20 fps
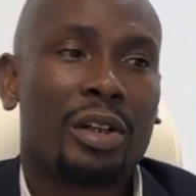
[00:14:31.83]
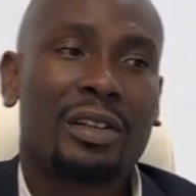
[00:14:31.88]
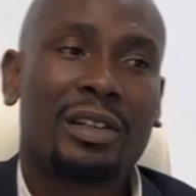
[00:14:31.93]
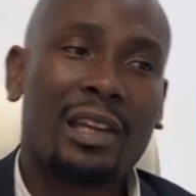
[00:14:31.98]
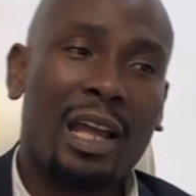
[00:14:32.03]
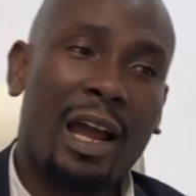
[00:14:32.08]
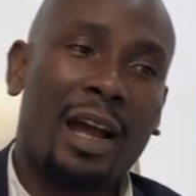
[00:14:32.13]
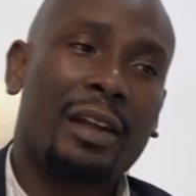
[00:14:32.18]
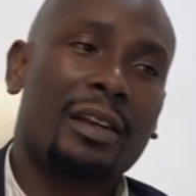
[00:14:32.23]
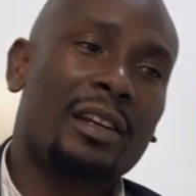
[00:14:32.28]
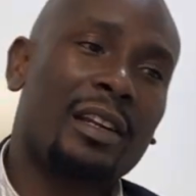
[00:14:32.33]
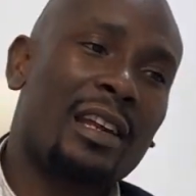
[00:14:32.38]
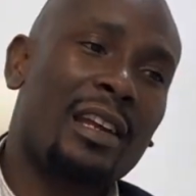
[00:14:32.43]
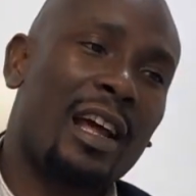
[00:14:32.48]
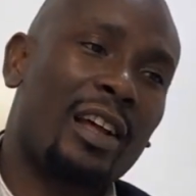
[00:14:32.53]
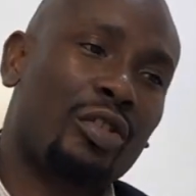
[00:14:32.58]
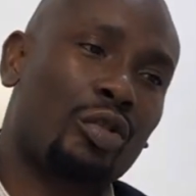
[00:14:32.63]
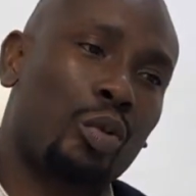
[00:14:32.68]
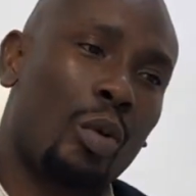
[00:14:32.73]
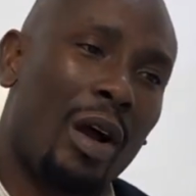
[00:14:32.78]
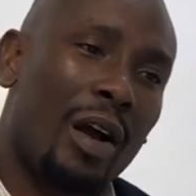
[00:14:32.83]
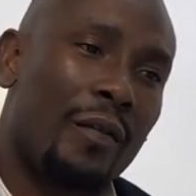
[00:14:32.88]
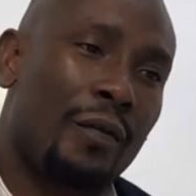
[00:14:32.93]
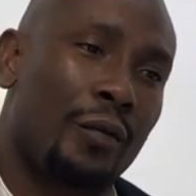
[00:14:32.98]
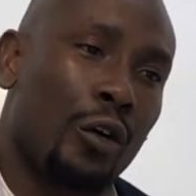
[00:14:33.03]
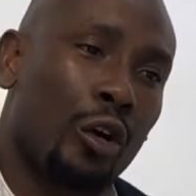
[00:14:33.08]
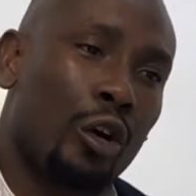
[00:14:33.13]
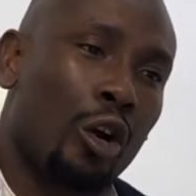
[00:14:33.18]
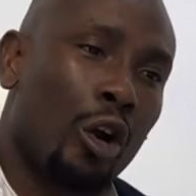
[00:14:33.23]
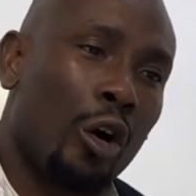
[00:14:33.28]
Then the next one,
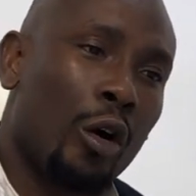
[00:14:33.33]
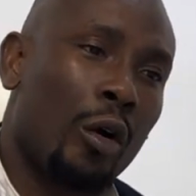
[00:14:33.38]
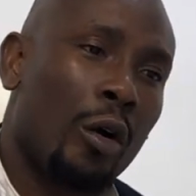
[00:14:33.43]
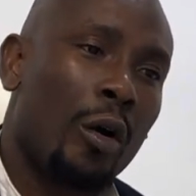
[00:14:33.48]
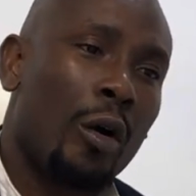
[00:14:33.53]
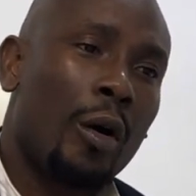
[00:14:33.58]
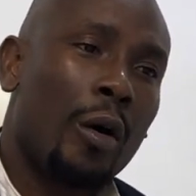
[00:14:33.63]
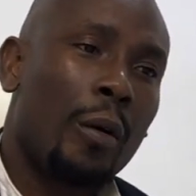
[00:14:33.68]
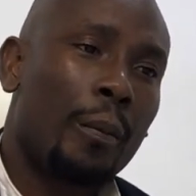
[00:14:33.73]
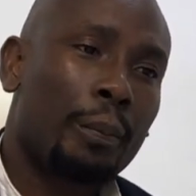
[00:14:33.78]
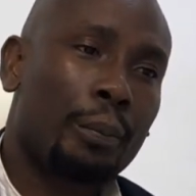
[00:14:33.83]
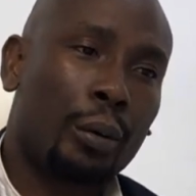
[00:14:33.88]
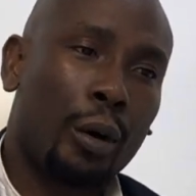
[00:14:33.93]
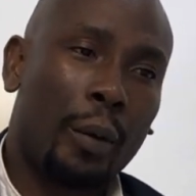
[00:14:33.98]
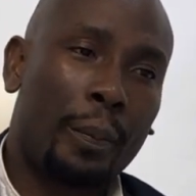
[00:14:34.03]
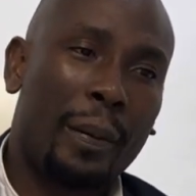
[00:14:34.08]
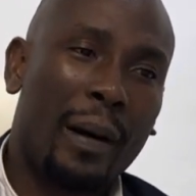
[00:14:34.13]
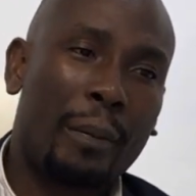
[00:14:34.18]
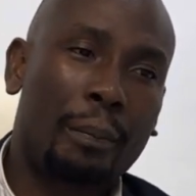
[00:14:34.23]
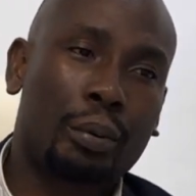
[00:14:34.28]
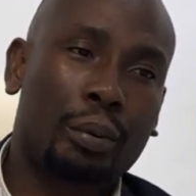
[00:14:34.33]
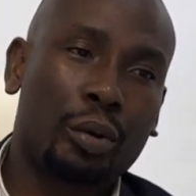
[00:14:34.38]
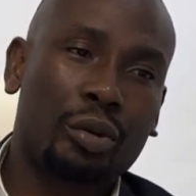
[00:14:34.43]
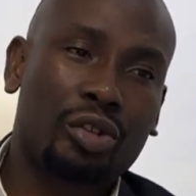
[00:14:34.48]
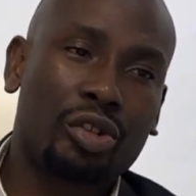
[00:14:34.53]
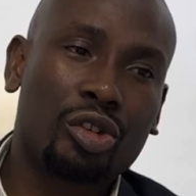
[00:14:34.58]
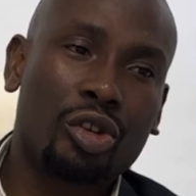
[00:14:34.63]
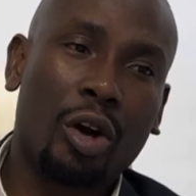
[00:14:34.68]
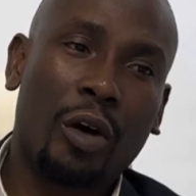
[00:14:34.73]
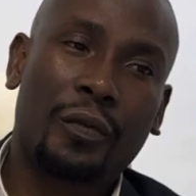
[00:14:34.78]
follow proper
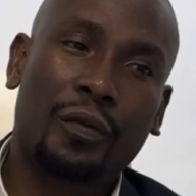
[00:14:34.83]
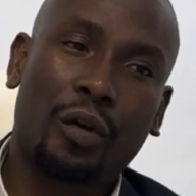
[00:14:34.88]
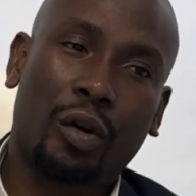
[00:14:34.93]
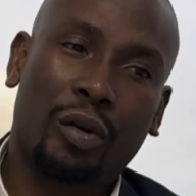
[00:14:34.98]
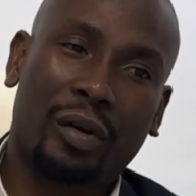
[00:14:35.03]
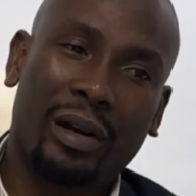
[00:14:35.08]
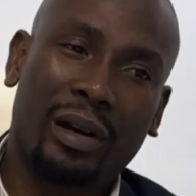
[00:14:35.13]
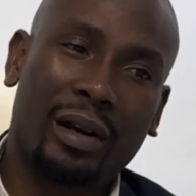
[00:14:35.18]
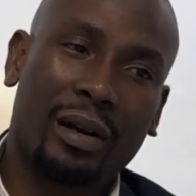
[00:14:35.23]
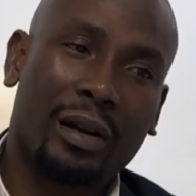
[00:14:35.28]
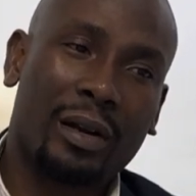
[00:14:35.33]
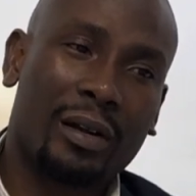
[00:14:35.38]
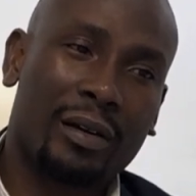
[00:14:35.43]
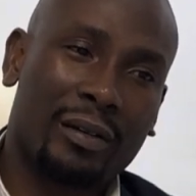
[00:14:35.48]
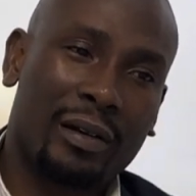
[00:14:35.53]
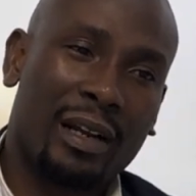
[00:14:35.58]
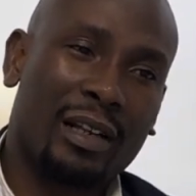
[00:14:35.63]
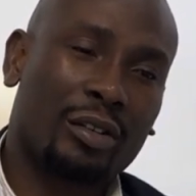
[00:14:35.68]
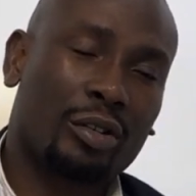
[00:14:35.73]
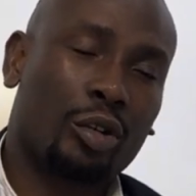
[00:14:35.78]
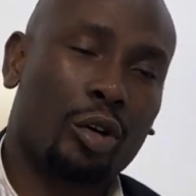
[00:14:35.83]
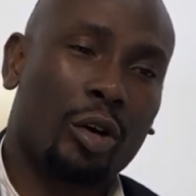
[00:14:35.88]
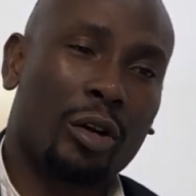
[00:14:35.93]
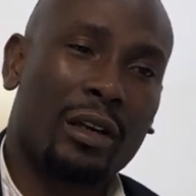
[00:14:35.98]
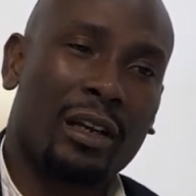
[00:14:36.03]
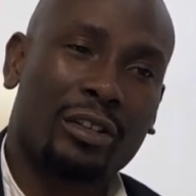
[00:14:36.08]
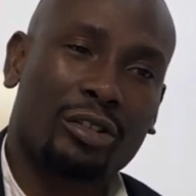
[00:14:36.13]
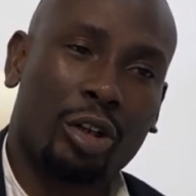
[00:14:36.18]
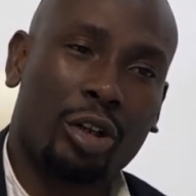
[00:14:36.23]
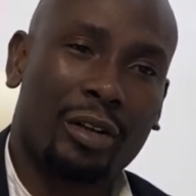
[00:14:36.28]
procedure for rent
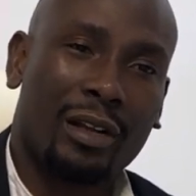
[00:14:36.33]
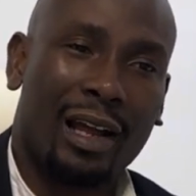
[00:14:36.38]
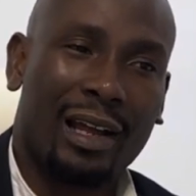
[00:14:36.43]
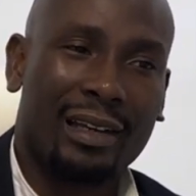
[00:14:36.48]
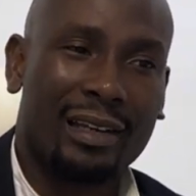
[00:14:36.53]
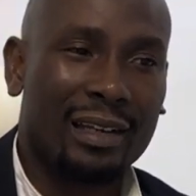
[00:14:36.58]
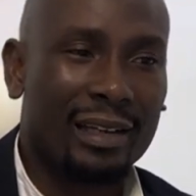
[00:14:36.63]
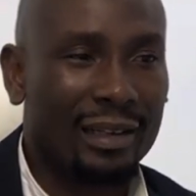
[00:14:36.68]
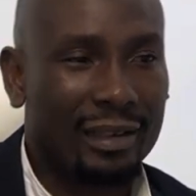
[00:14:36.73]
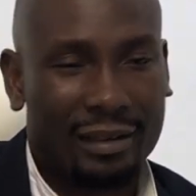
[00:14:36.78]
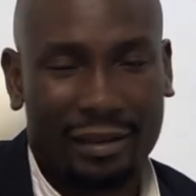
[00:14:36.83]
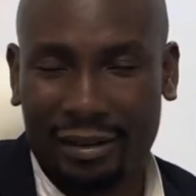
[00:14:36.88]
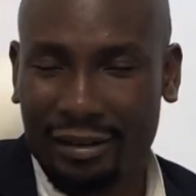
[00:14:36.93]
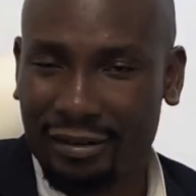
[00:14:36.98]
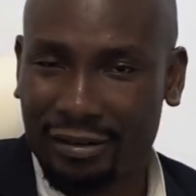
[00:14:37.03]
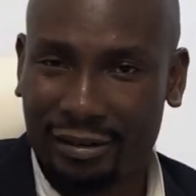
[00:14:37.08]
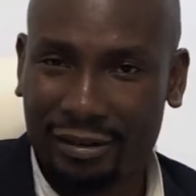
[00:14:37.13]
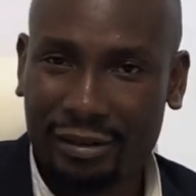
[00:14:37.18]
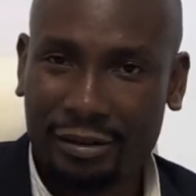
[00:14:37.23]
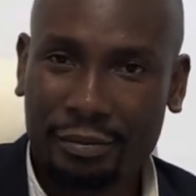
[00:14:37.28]
collection and increase.